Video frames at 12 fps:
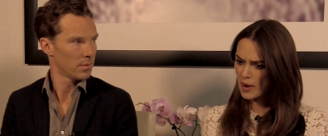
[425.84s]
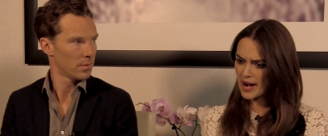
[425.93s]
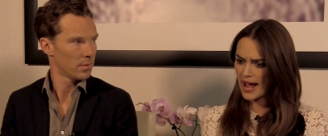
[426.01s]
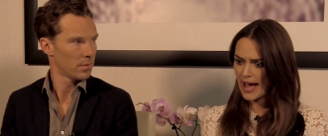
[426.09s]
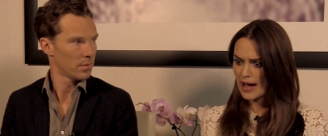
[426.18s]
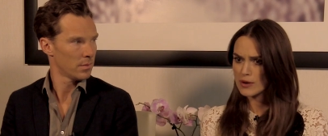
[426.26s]
Speaker 1: went,
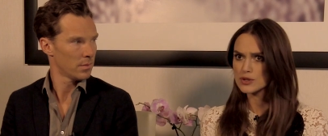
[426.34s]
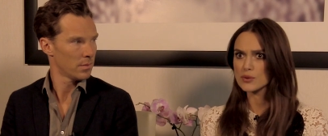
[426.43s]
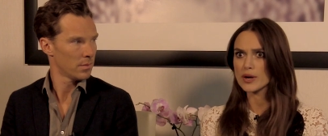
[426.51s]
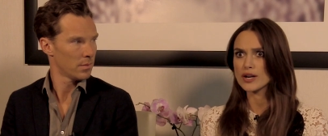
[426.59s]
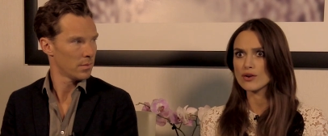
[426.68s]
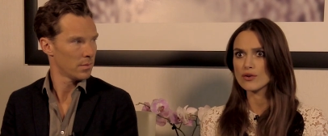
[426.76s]
how do
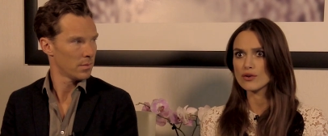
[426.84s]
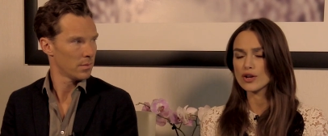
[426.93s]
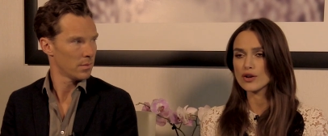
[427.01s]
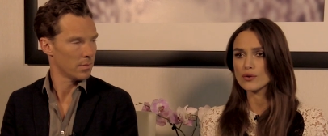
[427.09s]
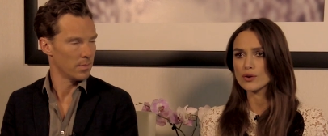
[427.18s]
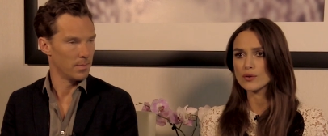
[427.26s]
I not
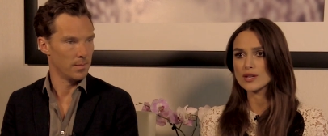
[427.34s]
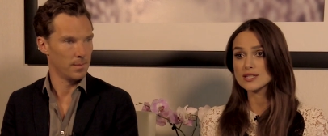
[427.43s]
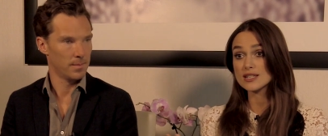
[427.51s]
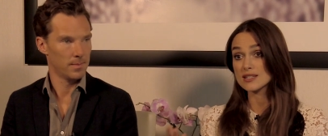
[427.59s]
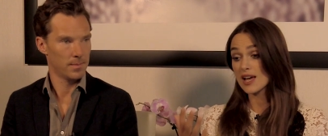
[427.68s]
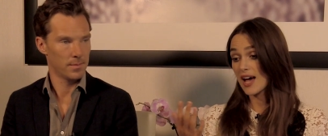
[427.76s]
know who this
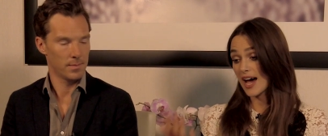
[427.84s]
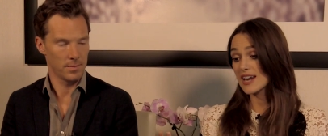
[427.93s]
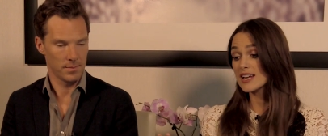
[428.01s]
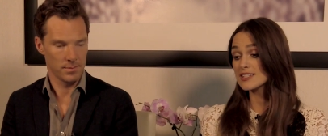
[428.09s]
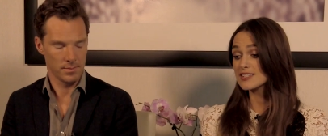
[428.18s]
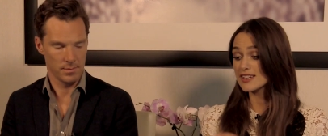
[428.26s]
is? And
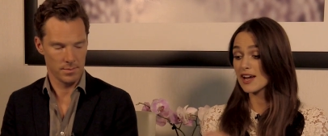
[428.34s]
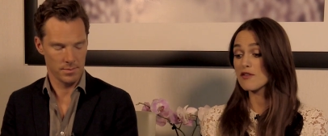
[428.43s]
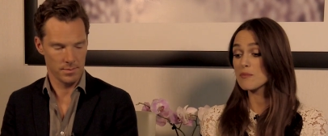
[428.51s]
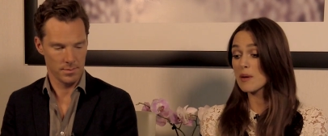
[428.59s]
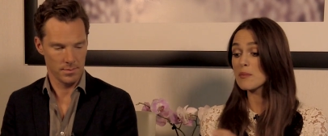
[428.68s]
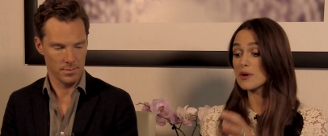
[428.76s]
instantly I
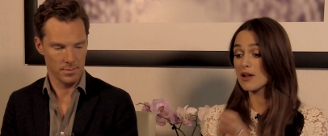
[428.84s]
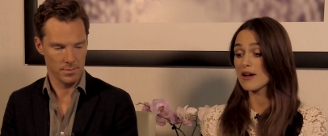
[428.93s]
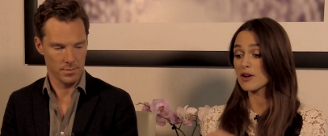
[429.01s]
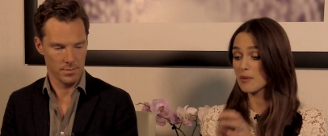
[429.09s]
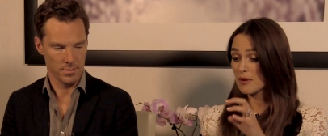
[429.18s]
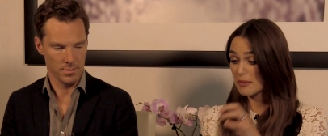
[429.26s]
remember lying
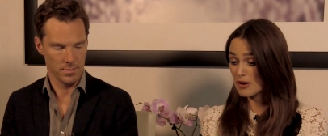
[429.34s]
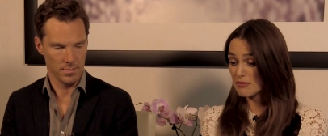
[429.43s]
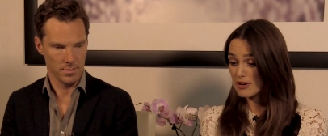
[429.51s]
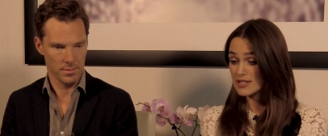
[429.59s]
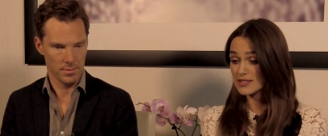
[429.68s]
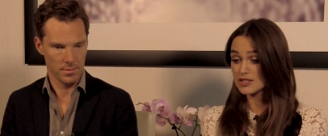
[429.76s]
on my bed,
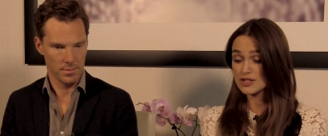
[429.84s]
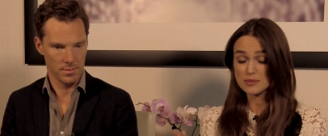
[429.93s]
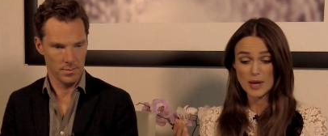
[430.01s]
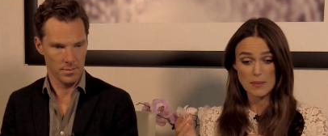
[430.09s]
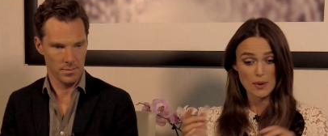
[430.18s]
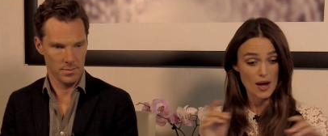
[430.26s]
reading the
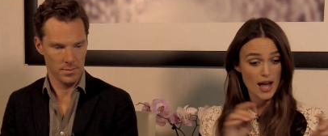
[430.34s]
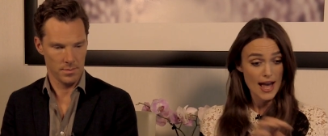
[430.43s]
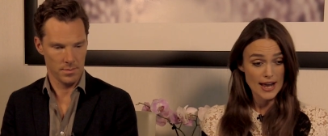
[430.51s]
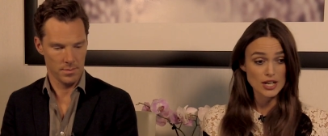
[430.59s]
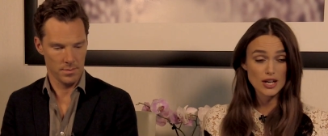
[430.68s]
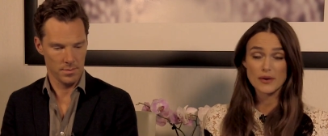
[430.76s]
newspaper
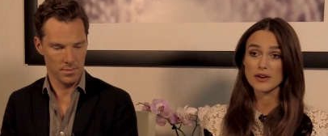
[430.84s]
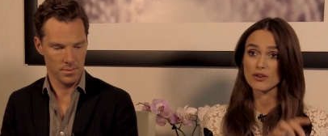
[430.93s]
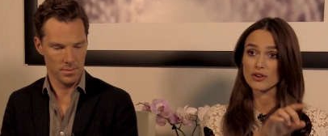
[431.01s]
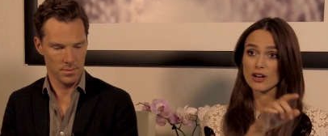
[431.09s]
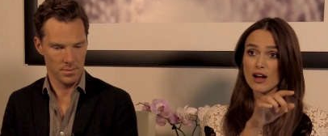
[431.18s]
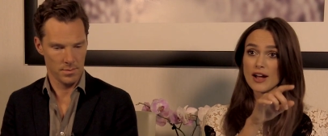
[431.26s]
and going
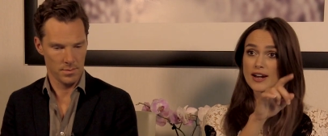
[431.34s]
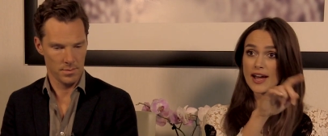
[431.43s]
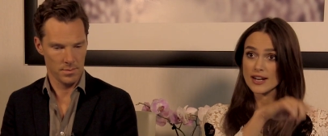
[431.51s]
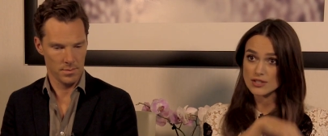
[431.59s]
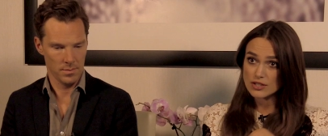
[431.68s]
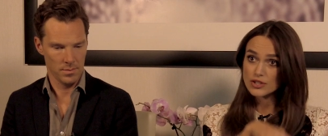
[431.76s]
online
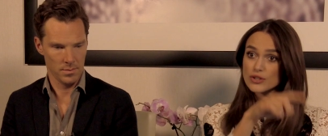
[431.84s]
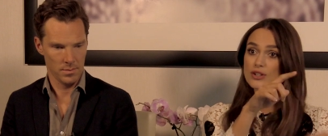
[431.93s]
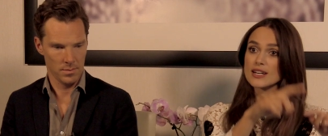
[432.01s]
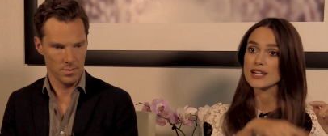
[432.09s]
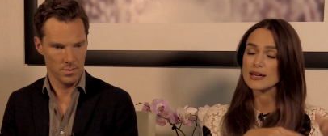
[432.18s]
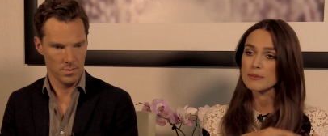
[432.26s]
and
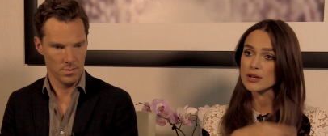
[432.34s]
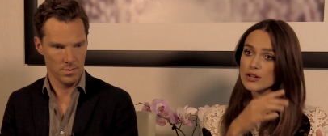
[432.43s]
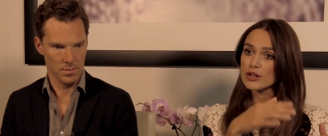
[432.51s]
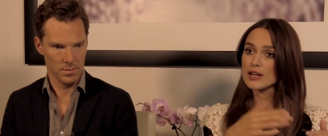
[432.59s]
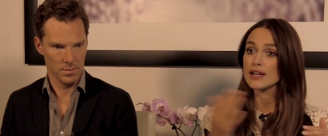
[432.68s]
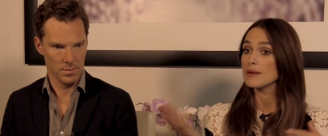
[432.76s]
Googling him and
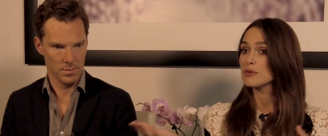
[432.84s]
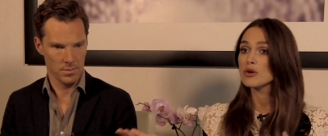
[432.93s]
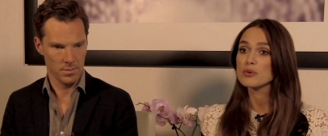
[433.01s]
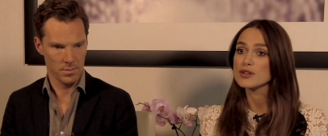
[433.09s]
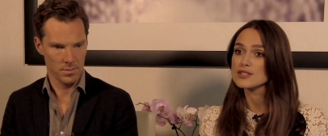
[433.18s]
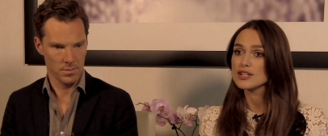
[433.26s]
Googling him, not
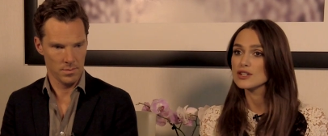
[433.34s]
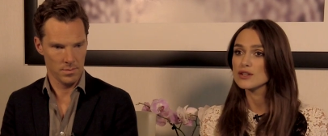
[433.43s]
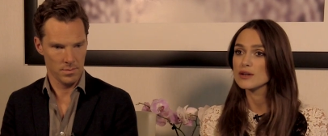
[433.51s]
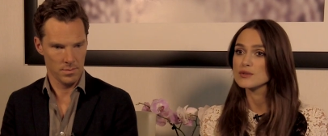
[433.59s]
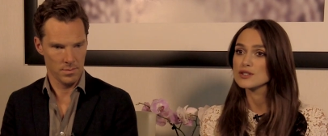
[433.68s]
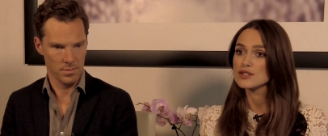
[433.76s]
because I knew that
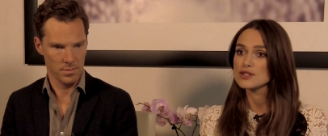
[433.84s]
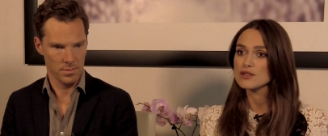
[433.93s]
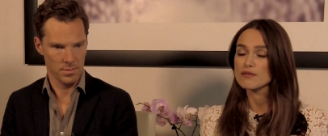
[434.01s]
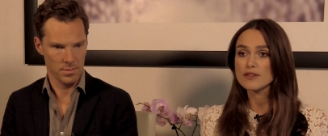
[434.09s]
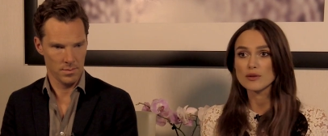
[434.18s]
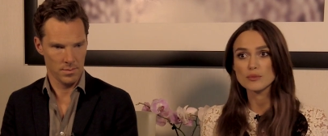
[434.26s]
I was going to do the
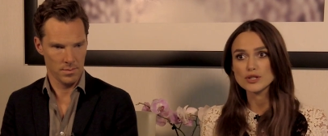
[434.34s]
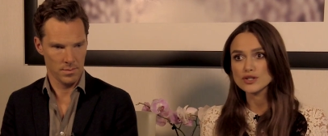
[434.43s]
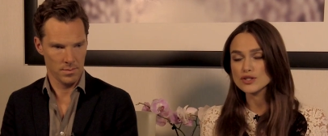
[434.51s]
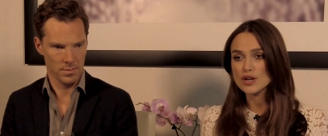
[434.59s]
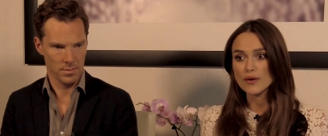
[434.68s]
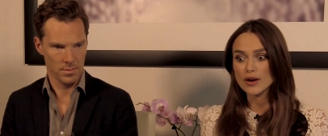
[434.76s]
film, but
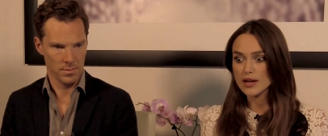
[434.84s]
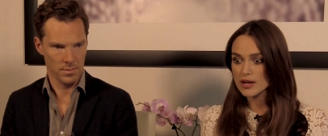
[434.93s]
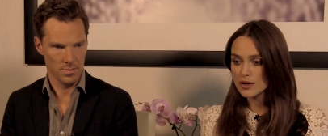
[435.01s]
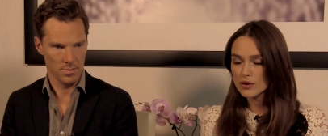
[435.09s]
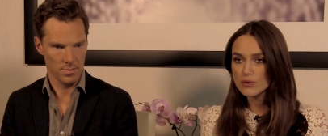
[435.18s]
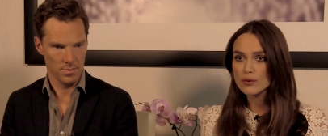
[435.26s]
just going like,
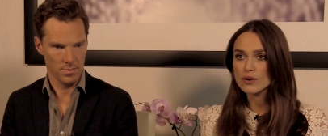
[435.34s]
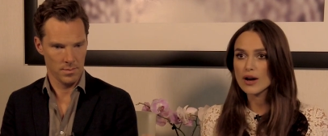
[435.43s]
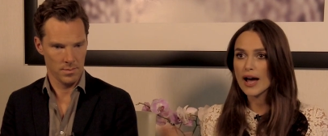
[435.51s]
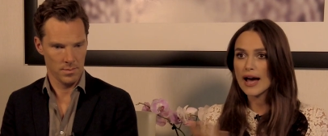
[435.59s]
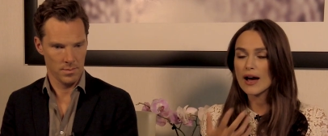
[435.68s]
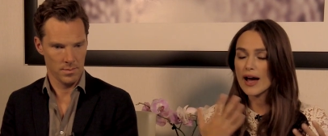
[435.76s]
who,
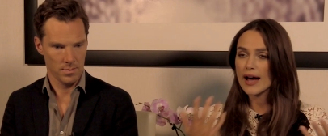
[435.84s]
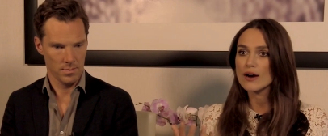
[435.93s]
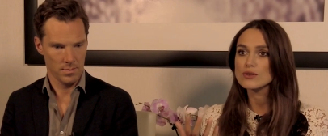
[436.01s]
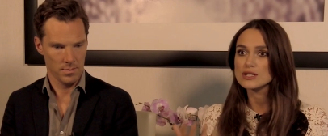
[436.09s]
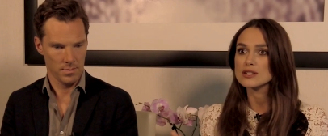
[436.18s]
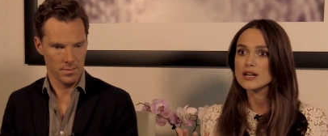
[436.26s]
how, how
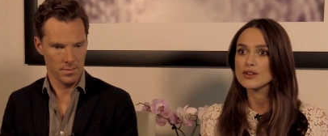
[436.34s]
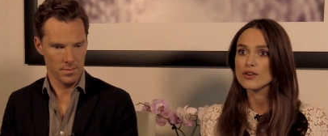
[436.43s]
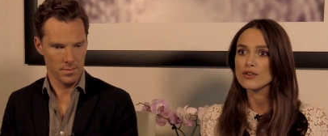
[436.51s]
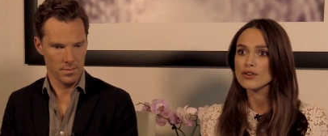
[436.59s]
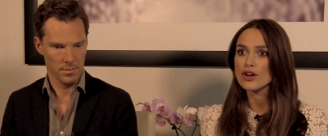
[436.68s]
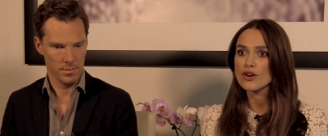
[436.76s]
did I
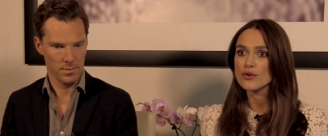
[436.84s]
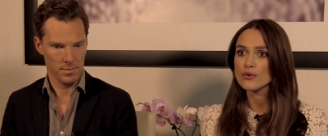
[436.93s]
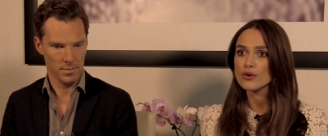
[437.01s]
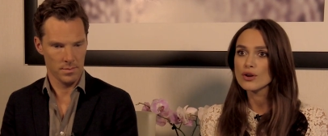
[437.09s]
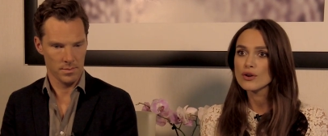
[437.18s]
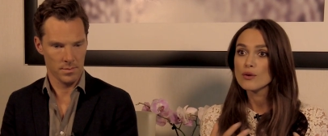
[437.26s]
not know
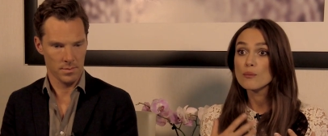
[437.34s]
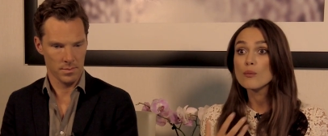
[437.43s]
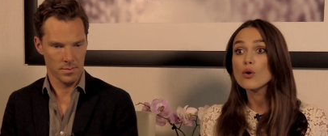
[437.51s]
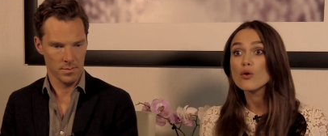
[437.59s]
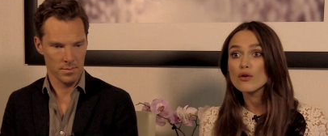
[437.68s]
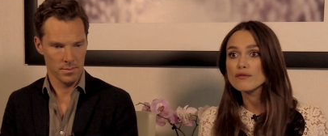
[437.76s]

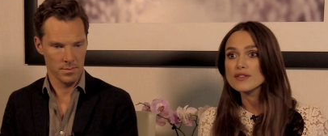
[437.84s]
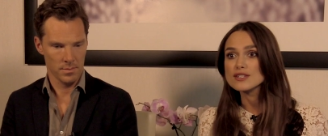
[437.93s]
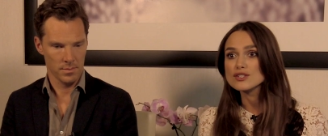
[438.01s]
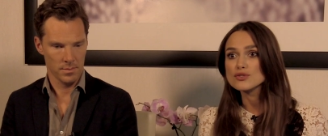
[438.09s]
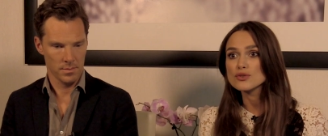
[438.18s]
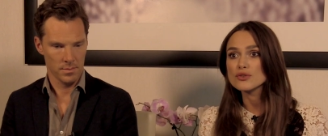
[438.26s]
more of this
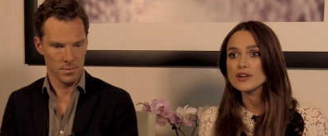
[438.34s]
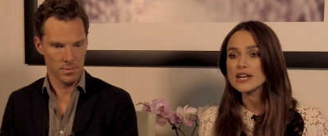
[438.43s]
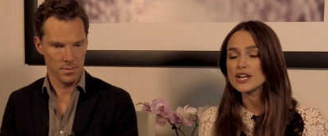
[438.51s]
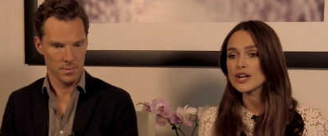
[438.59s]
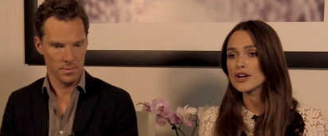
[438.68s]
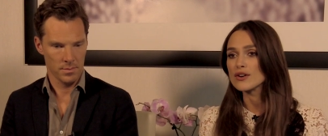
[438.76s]
story?
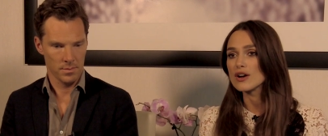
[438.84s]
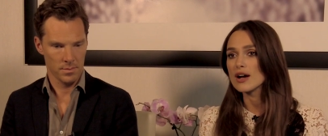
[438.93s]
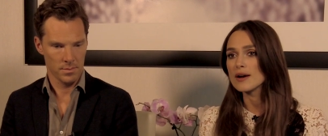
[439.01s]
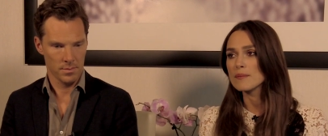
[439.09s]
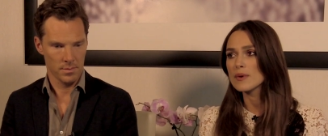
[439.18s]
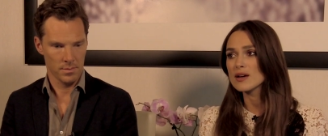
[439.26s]
You know,
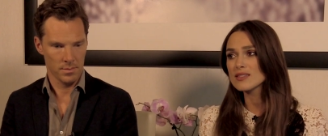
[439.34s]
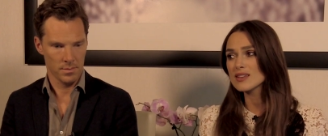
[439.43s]
um, I